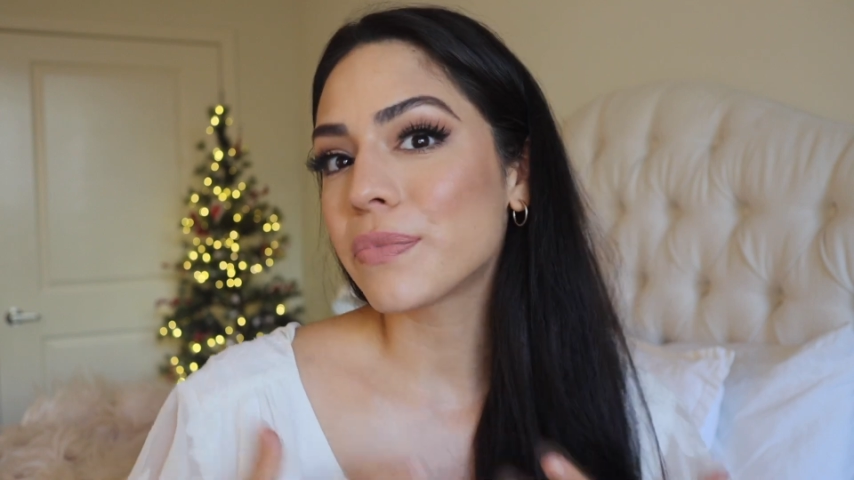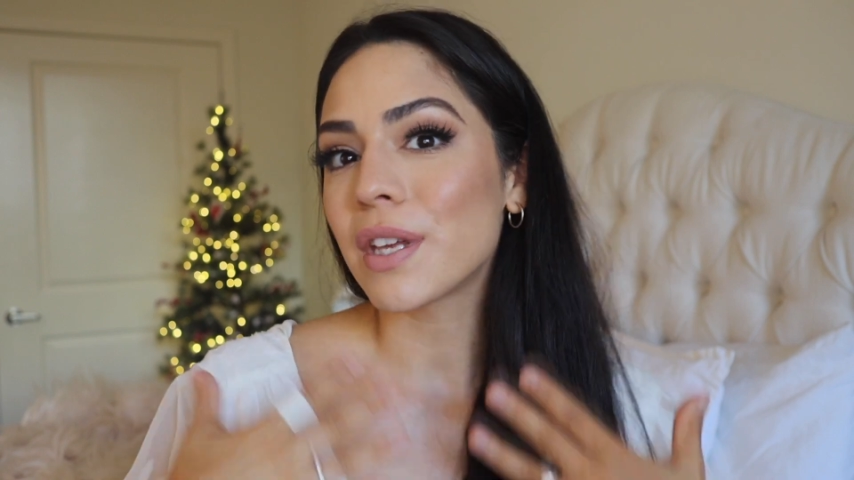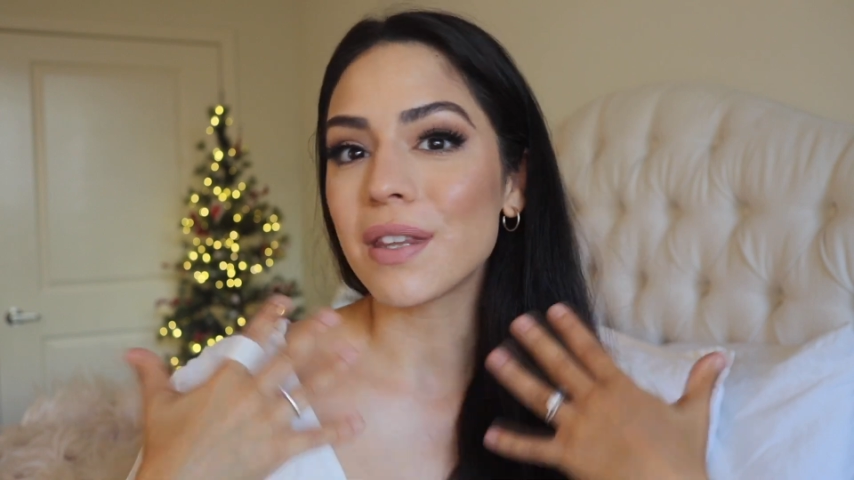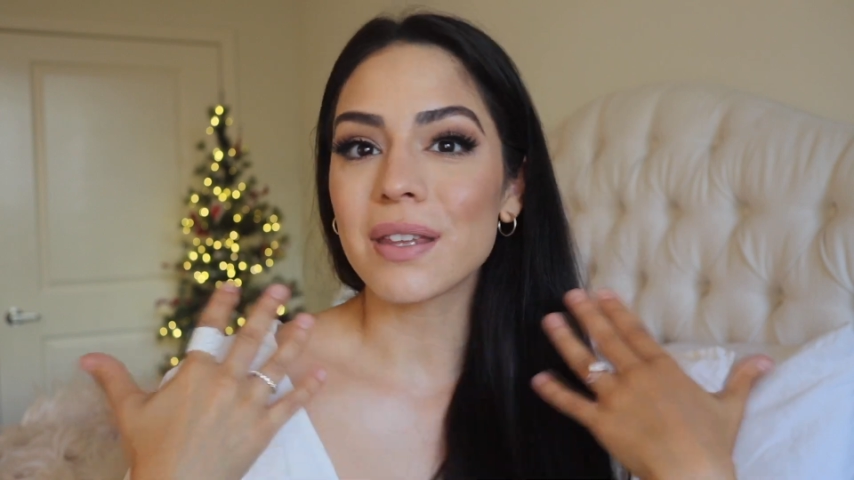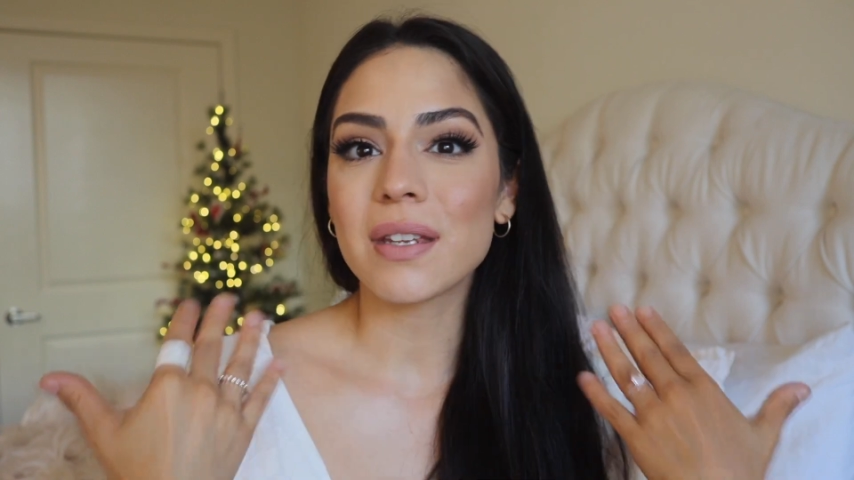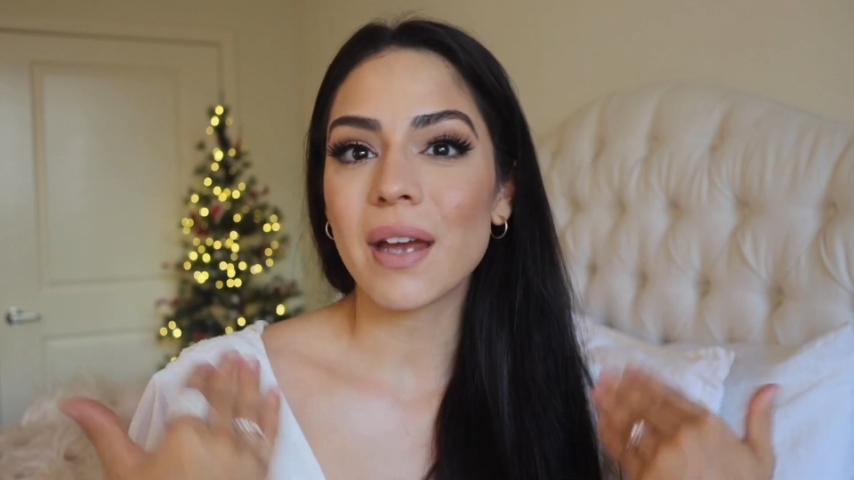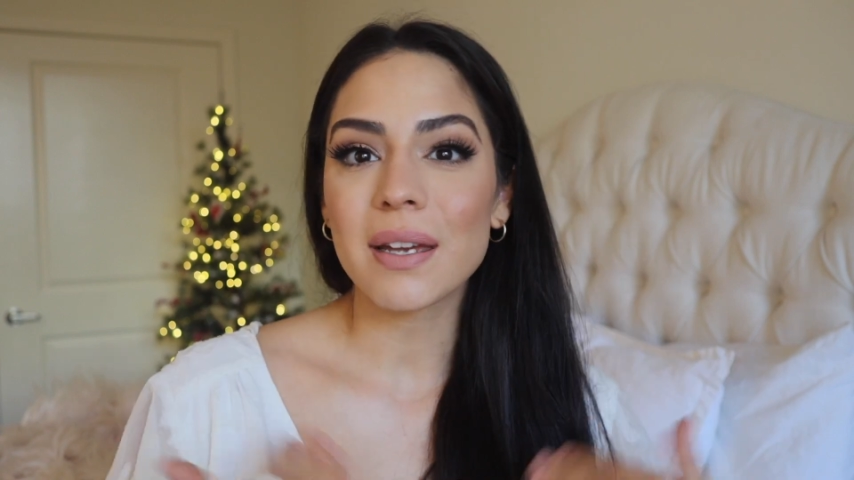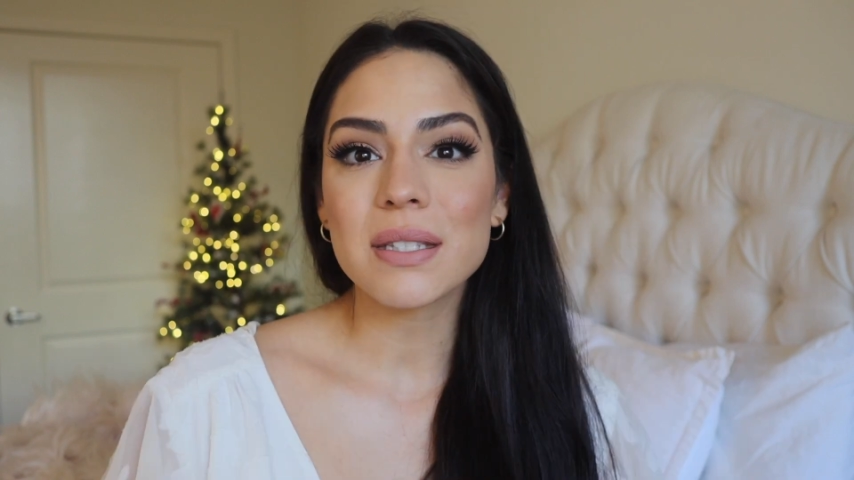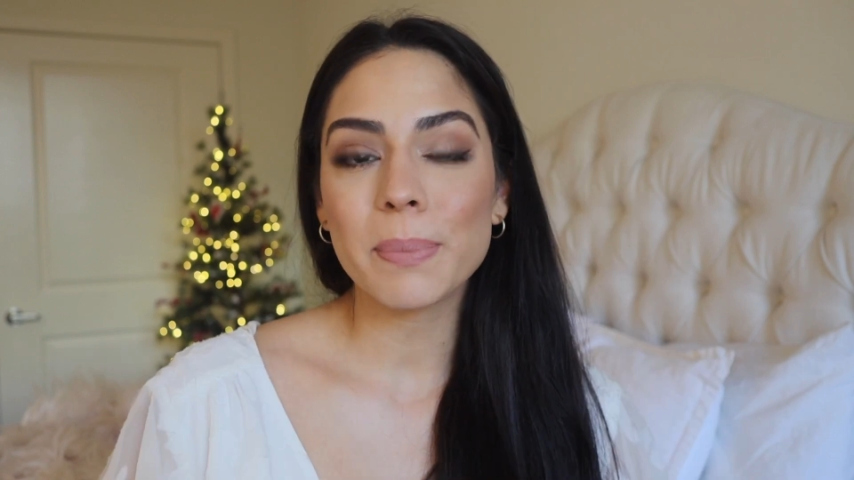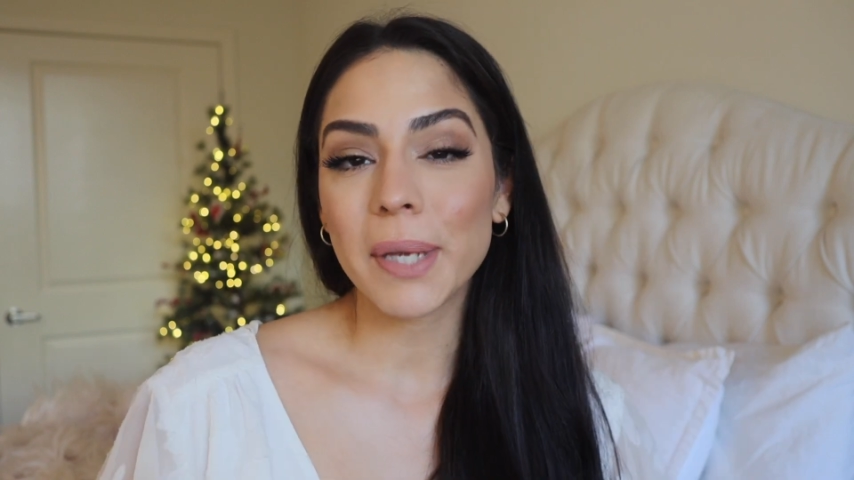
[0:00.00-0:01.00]
and like the
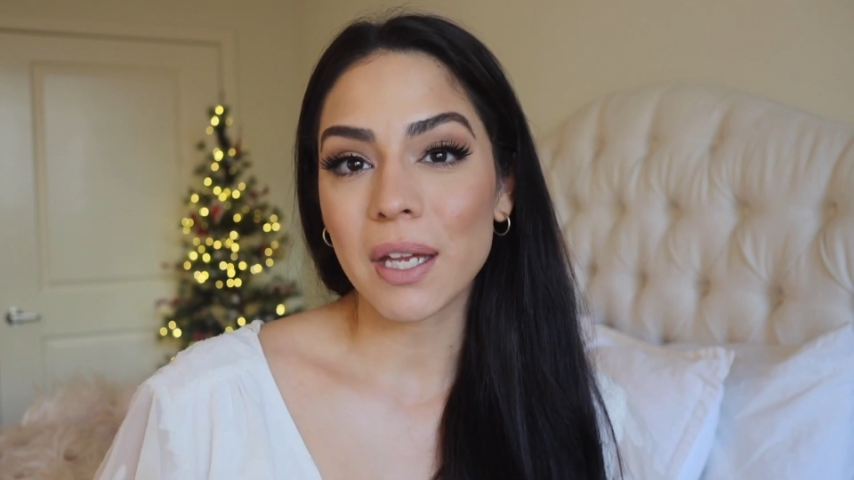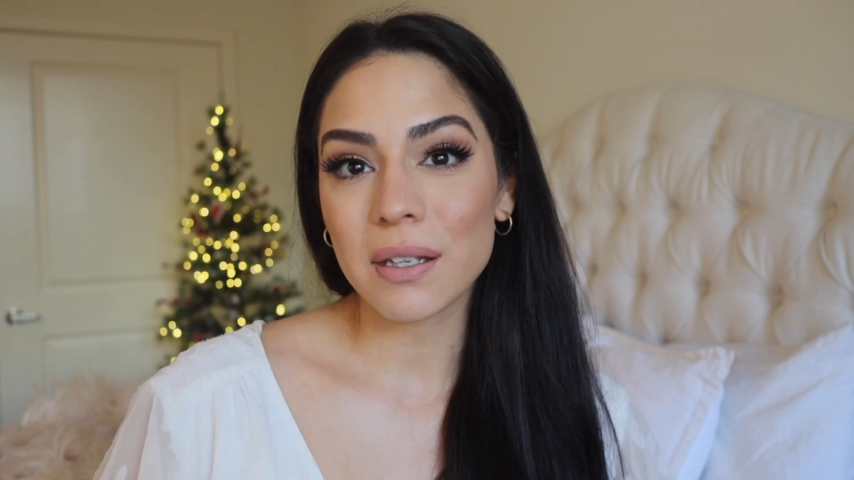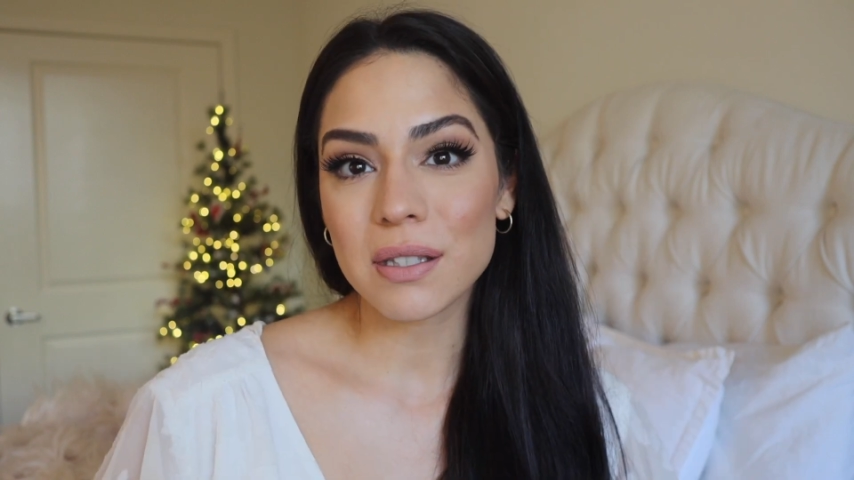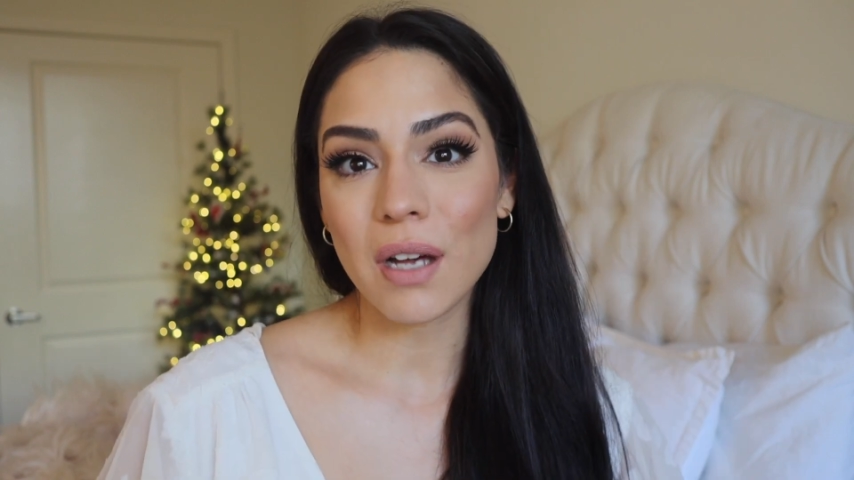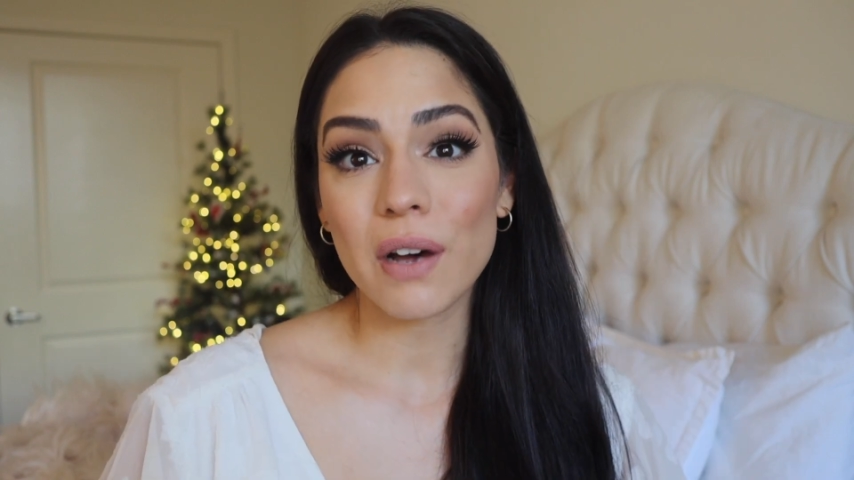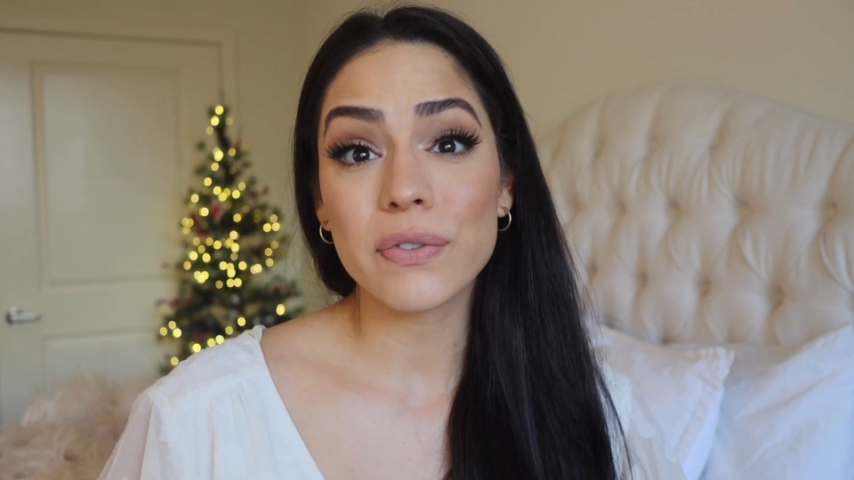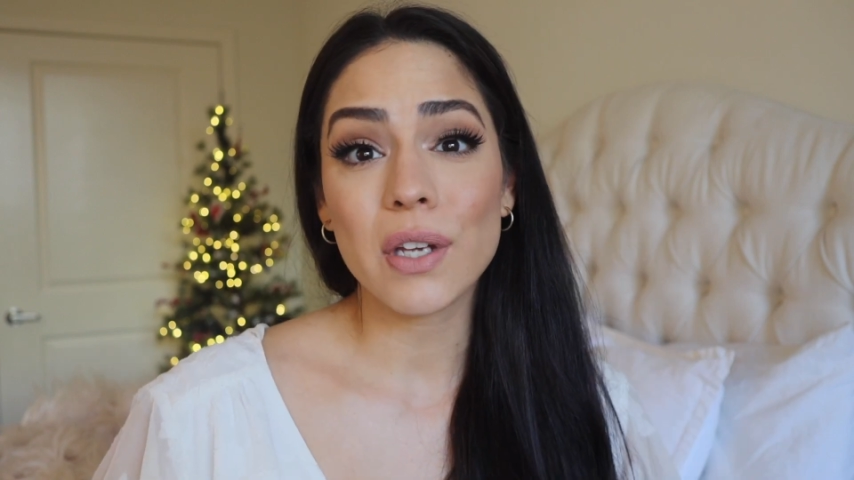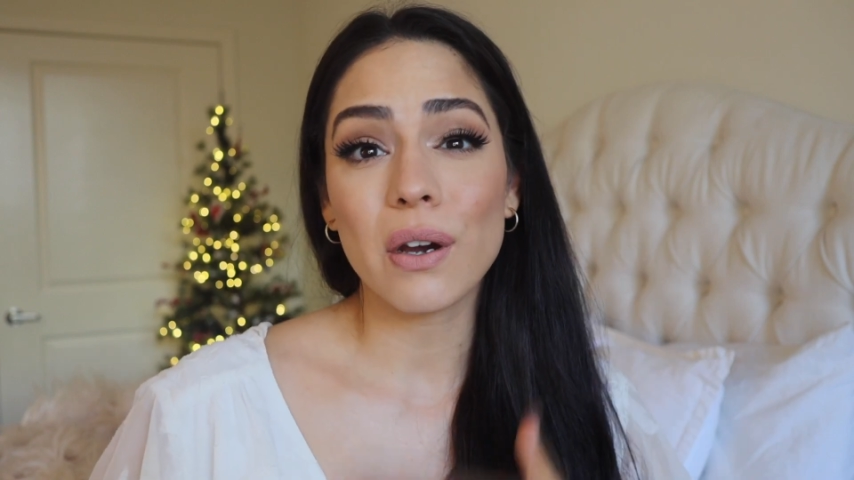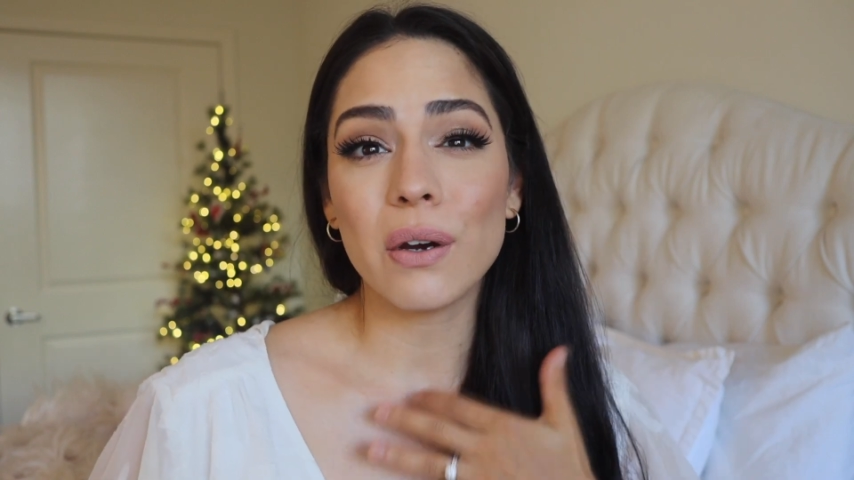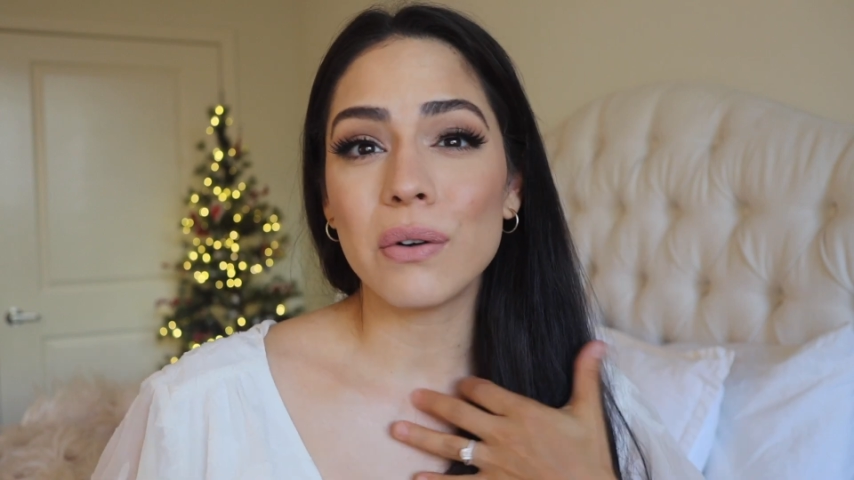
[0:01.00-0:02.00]
nice pink soft
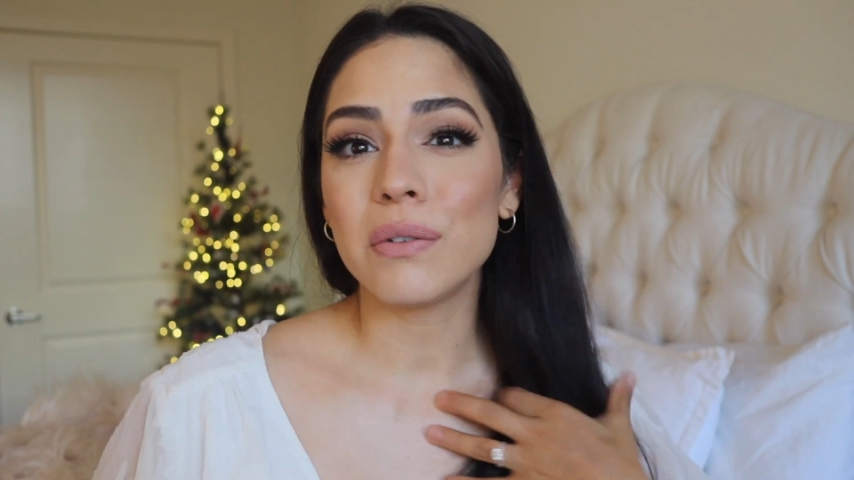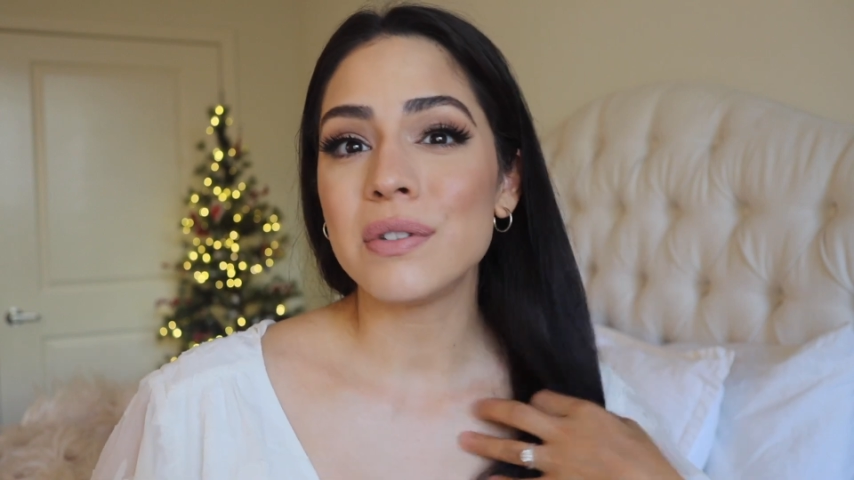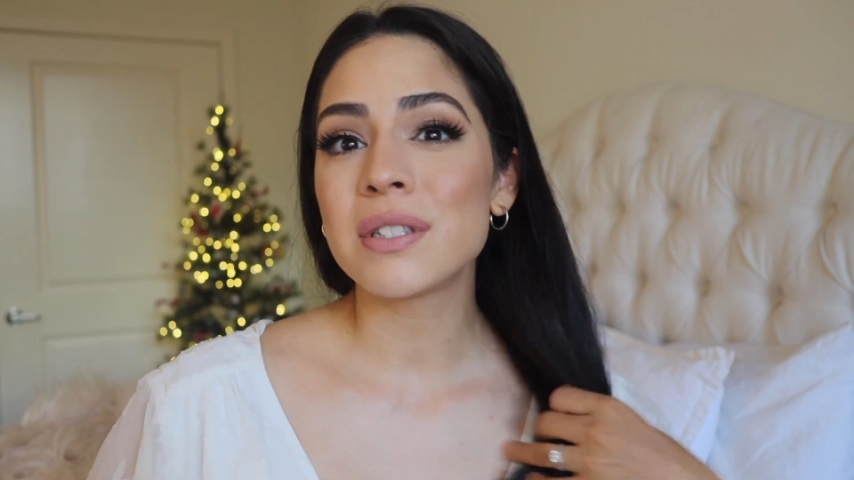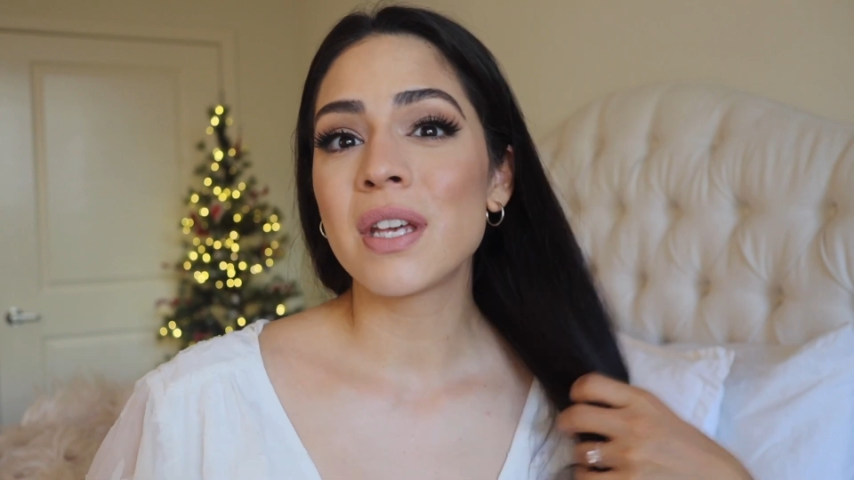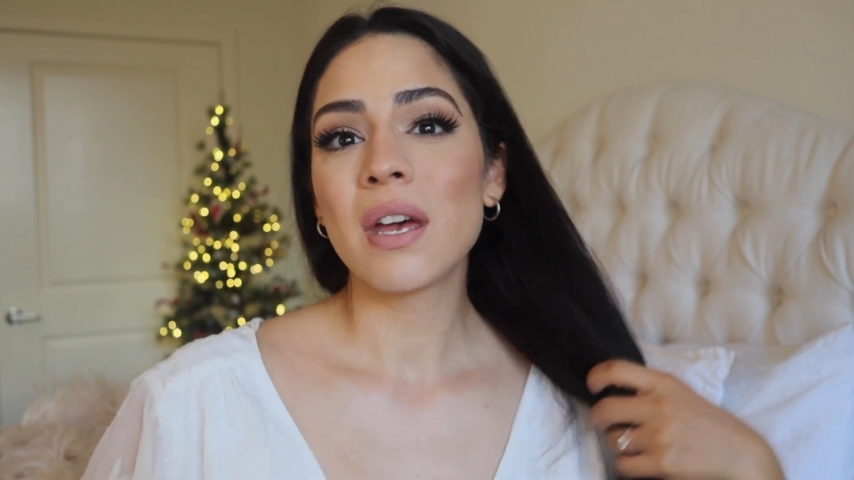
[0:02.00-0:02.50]
tones.